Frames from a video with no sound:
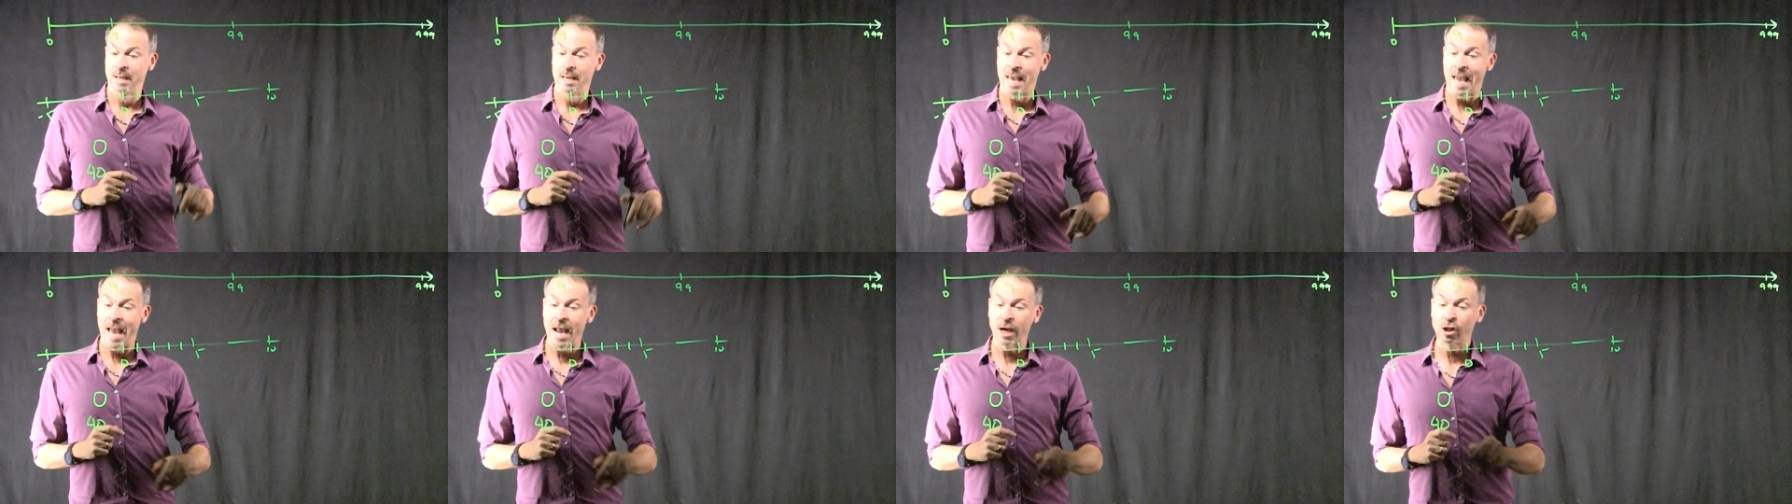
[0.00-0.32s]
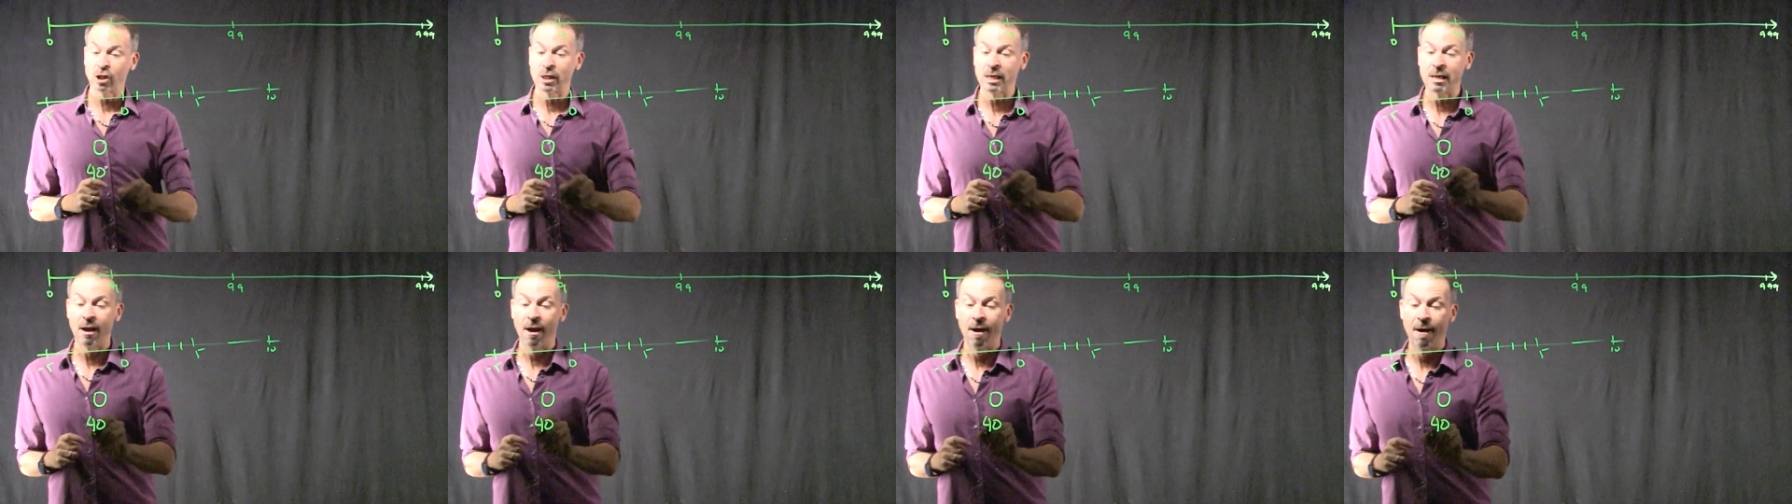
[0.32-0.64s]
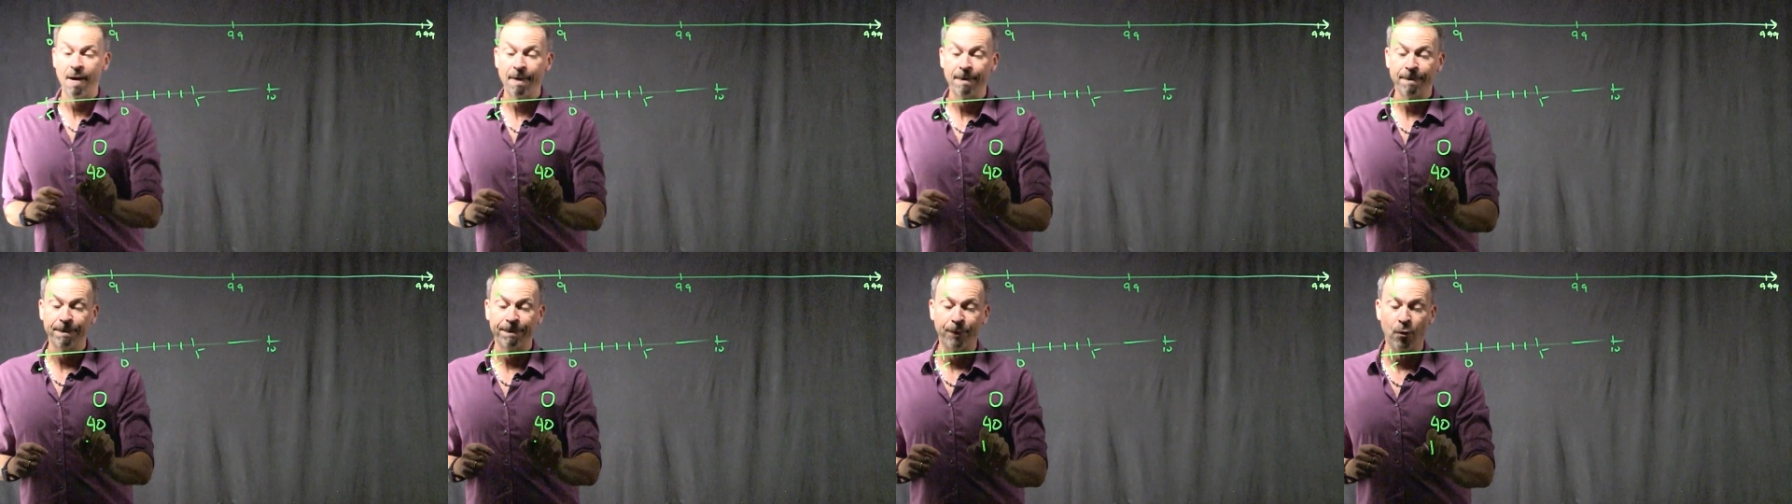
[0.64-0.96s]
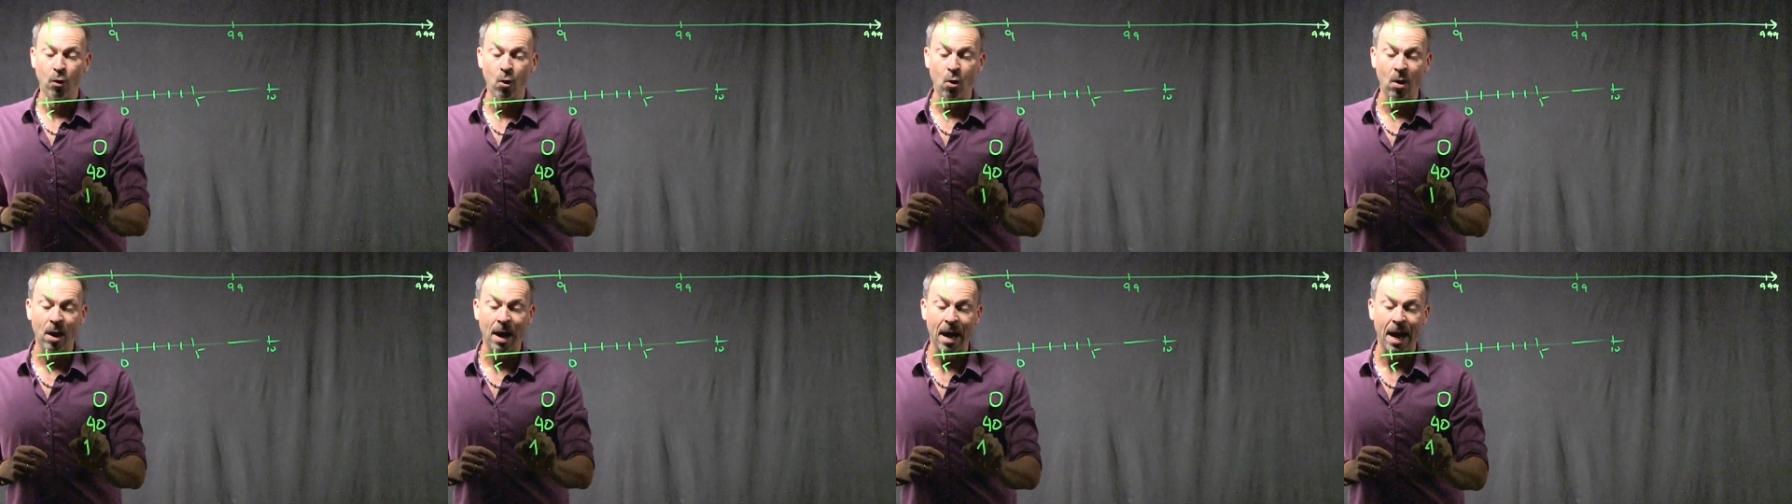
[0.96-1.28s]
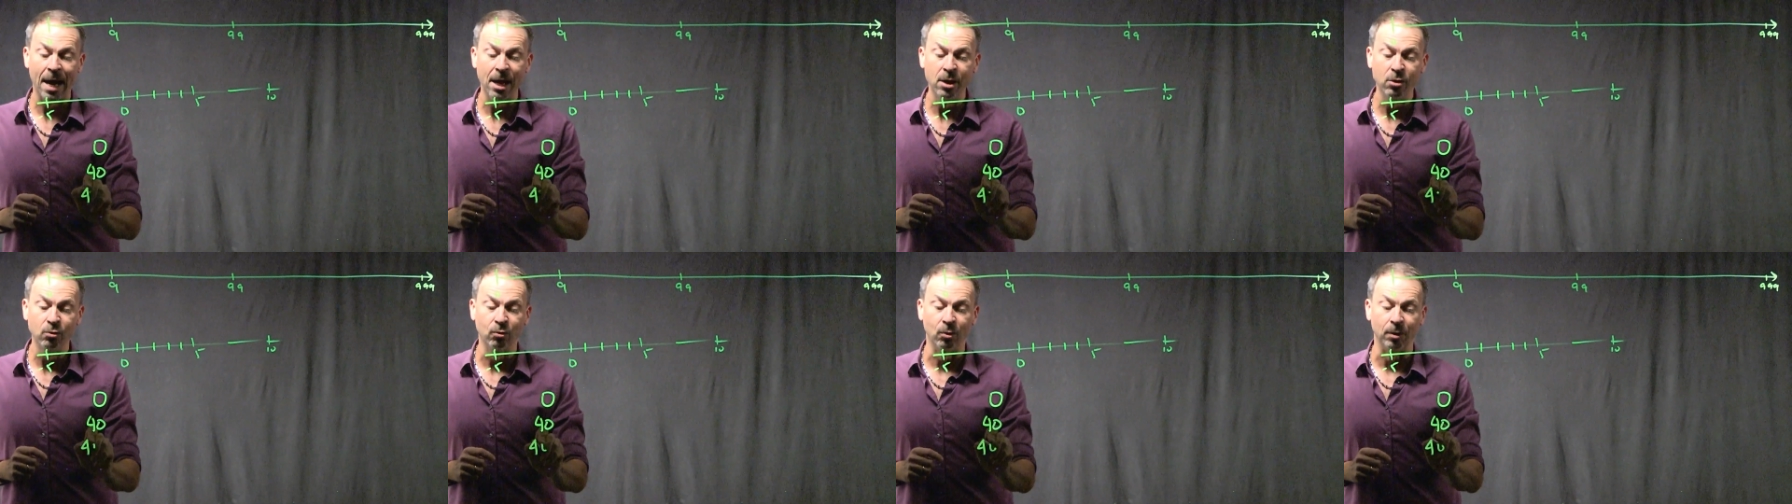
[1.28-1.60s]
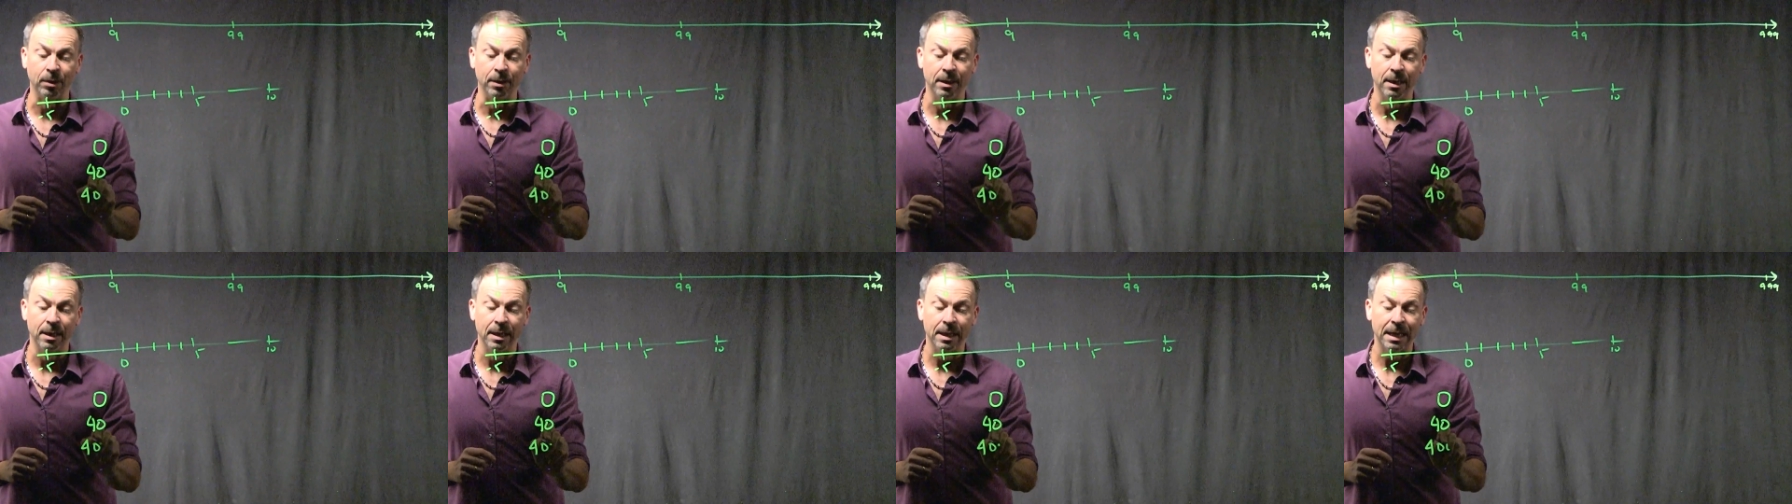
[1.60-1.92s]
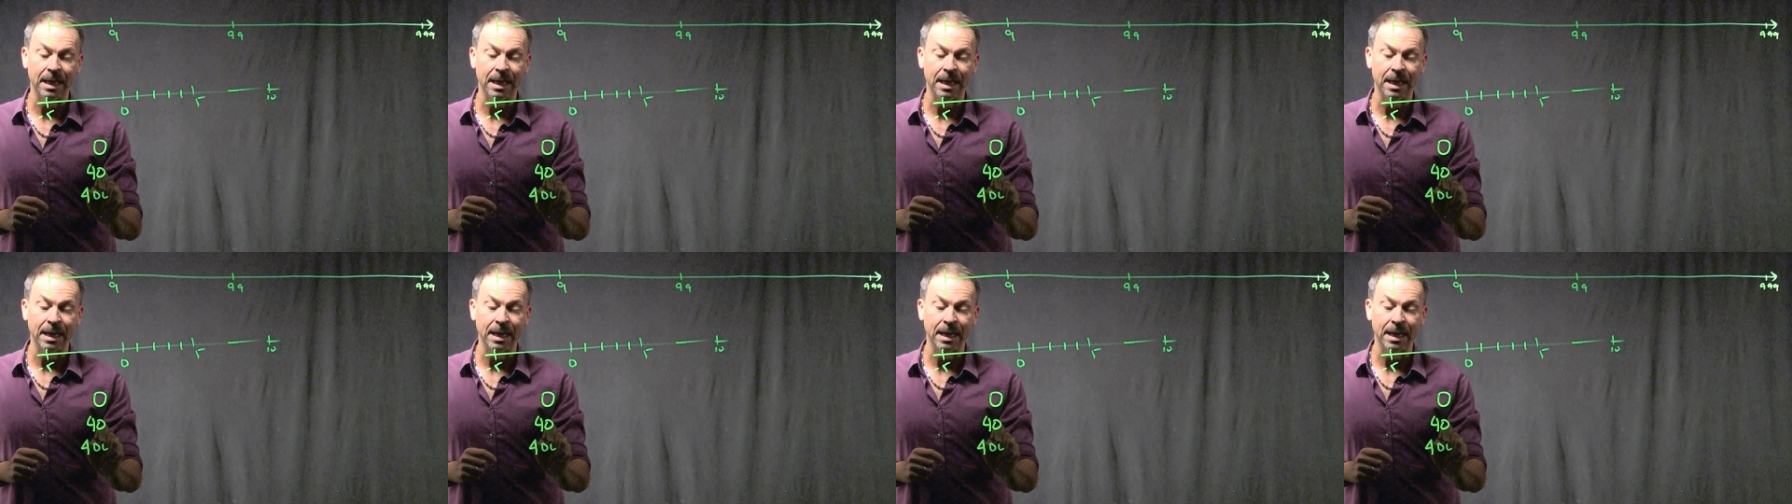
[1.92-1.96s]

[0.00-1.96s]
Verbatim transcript: Actually, 400